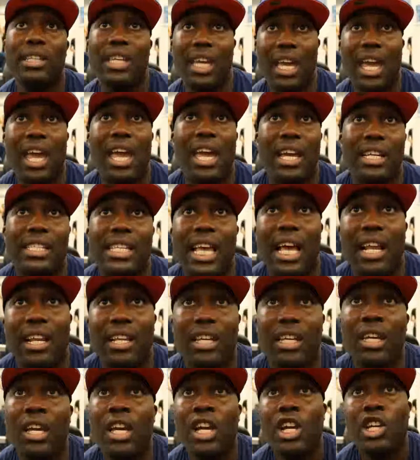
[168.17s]
Yeah,
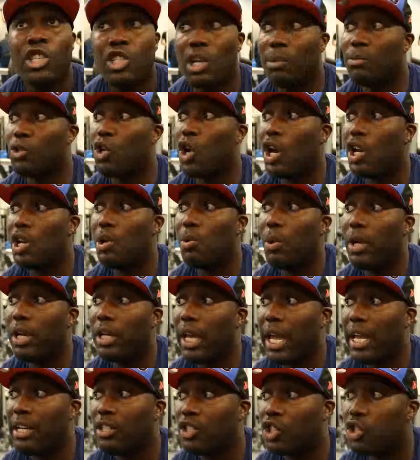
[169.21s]
exactly. So I'm trying to
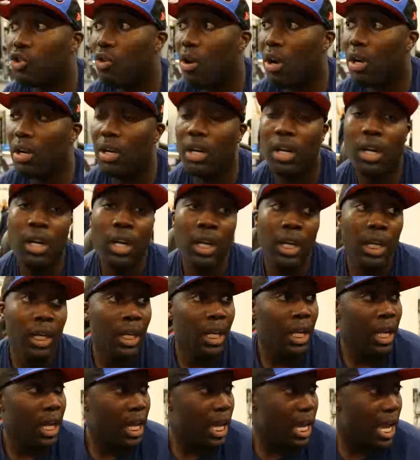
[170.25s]
end strong,
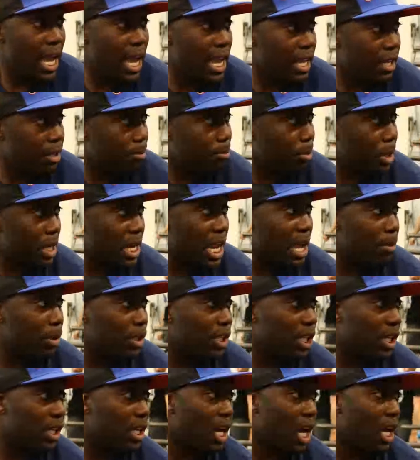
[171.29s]
and being able
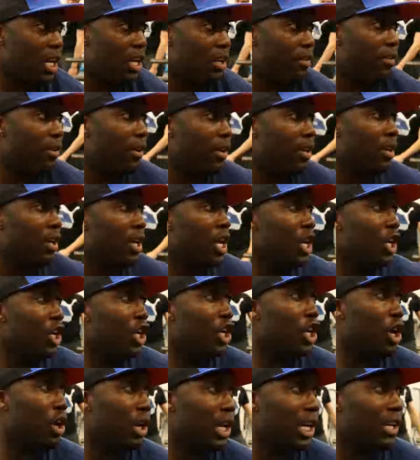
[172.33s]
to kind of, you
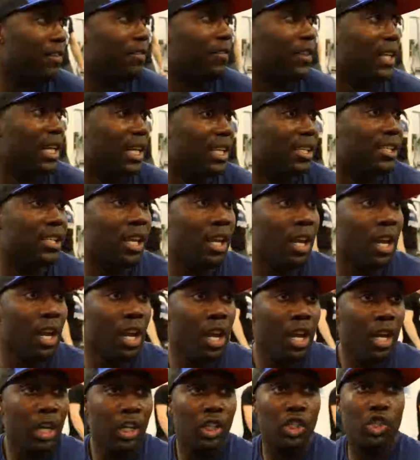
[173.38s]
know, lift this.
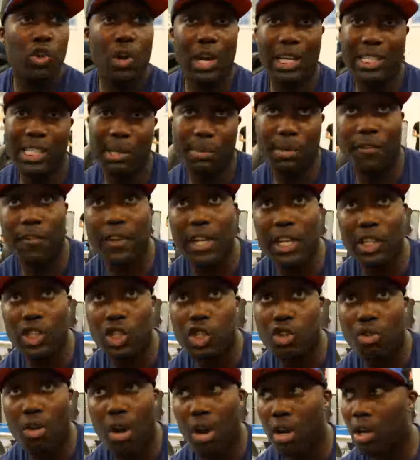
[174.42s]
Triceps are feeling
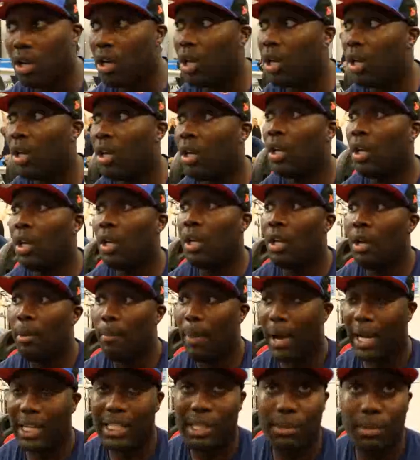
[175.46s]
strong,
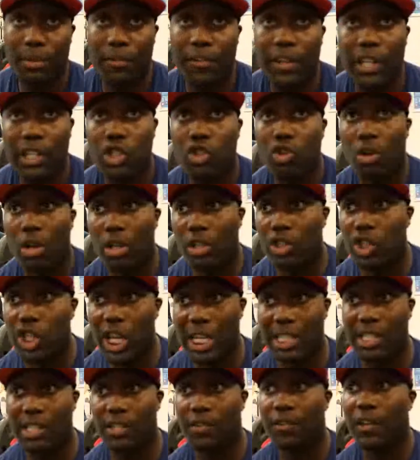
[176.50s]
biceps are feeling strong,
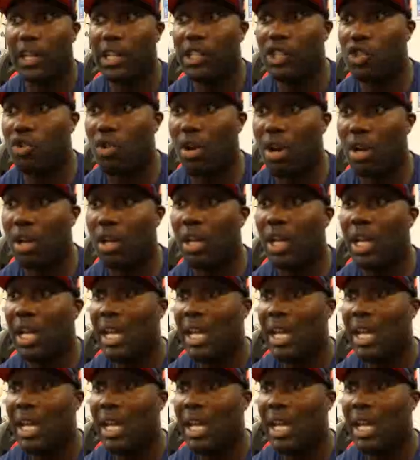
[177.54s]
chest is feeling strong,